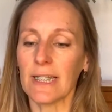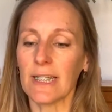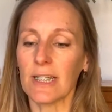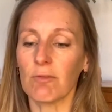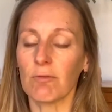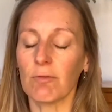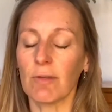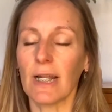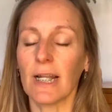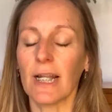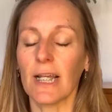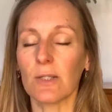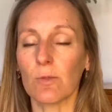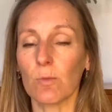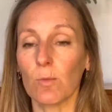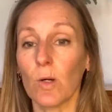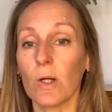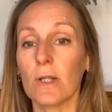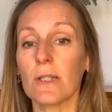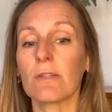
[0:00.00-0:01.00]
to realize
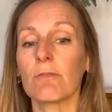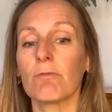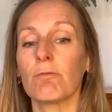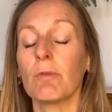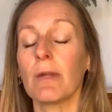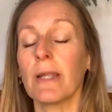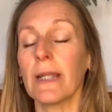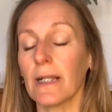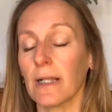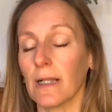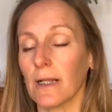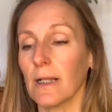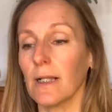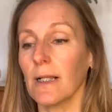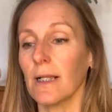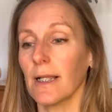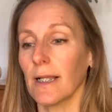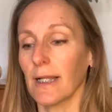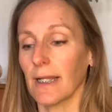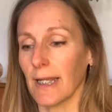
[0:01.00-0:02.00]
what's real
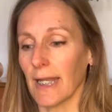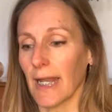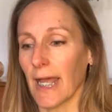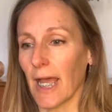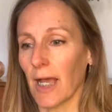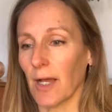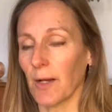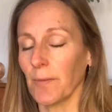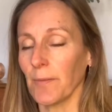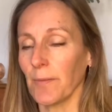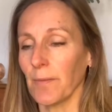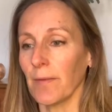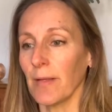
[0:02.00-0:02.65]
now,